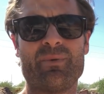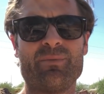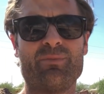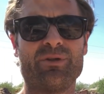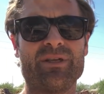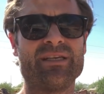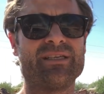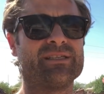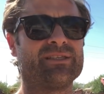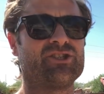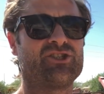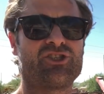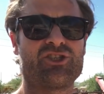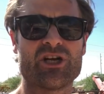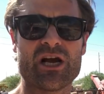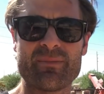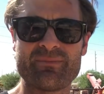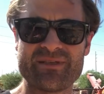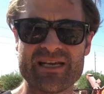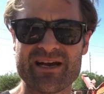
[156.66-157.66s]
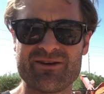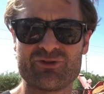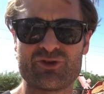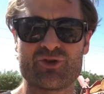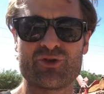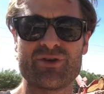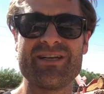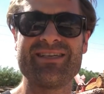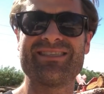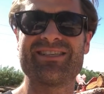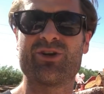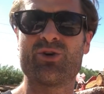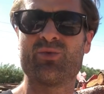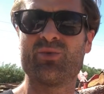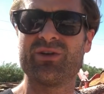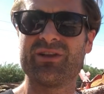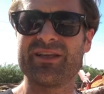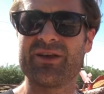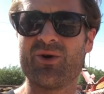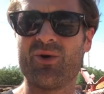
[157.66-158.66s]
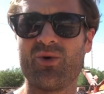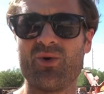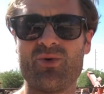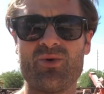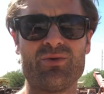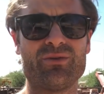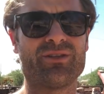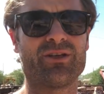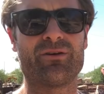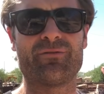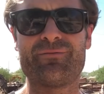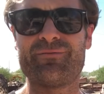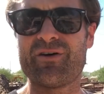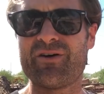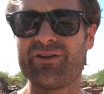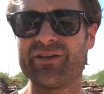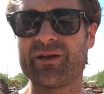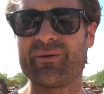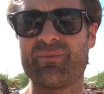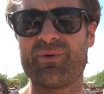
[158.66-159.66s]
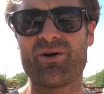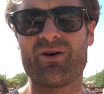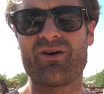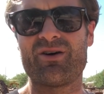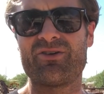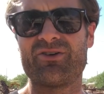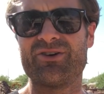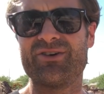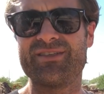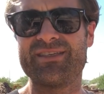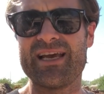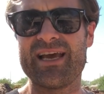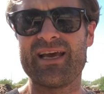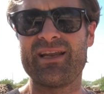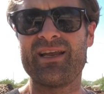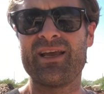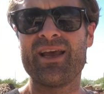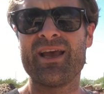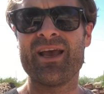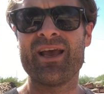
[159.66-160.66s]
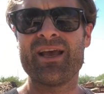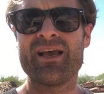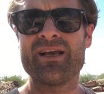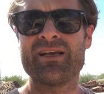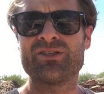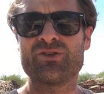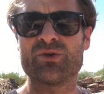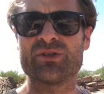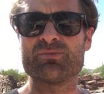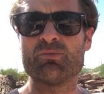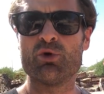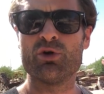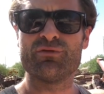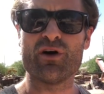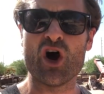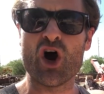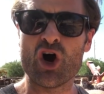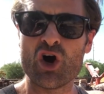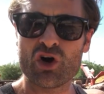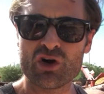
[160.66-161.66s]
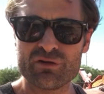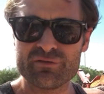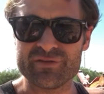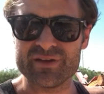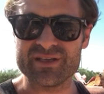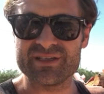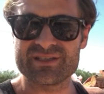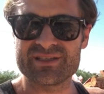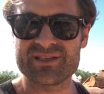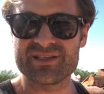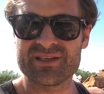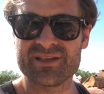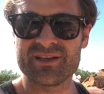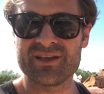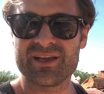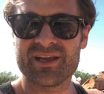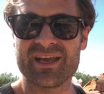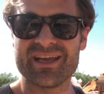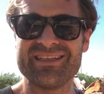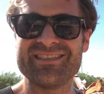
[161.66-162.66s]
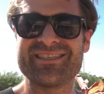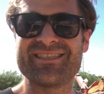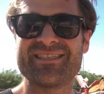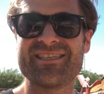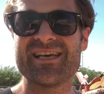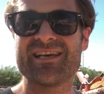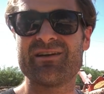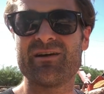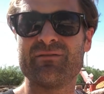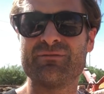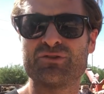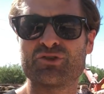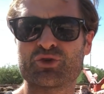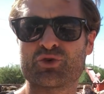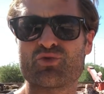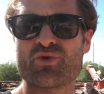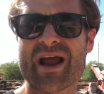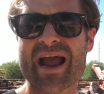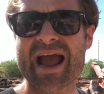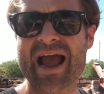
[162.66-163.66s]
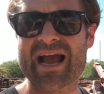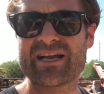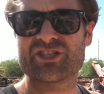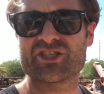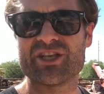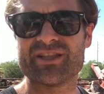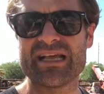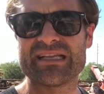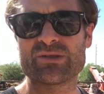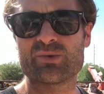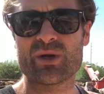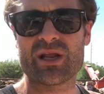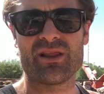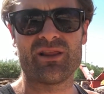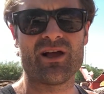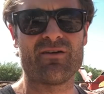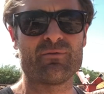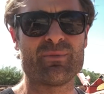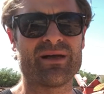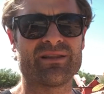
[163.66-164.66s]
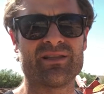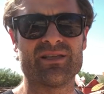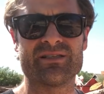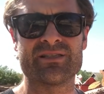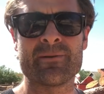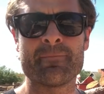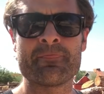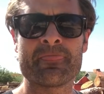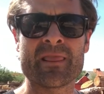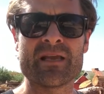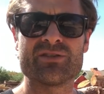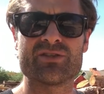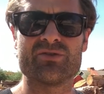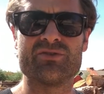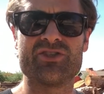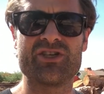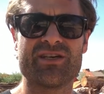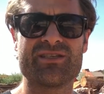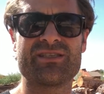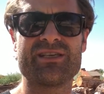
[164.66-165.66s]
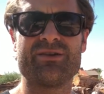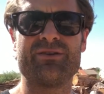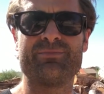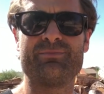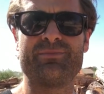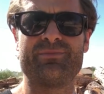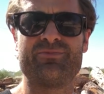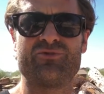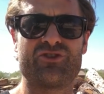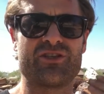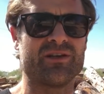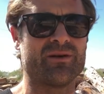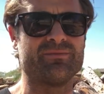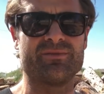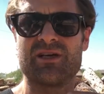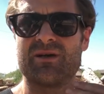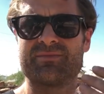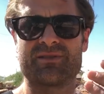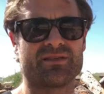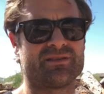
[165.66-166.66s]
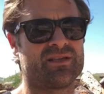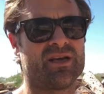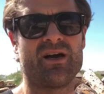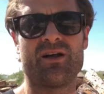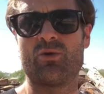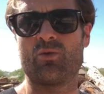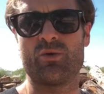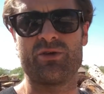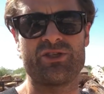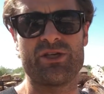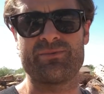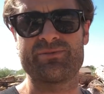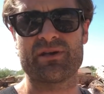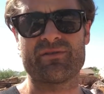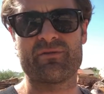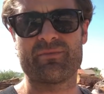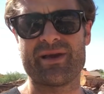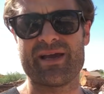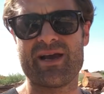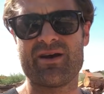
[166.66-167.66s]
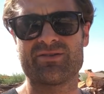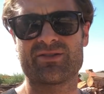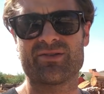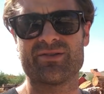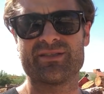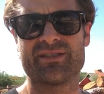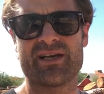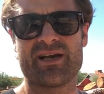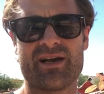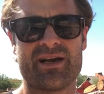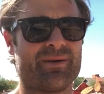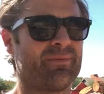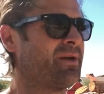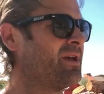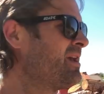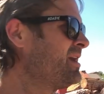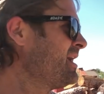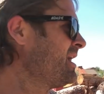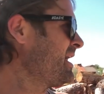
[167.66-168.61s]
People need to chop down trees that are really old, that are falling apart or dead. So it's more of a harvest instead of trash. And that's what I love about this. So Justin dumps a ton of wood chips off at my house all the time